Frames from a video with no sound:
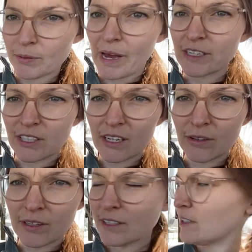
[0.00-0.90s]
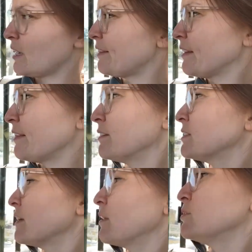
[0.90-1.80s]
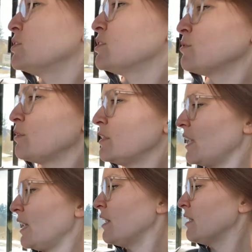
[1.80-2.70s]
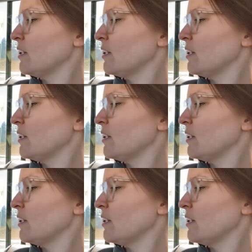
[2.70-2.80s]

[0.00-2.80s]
Actually, I think they said that was just through the day.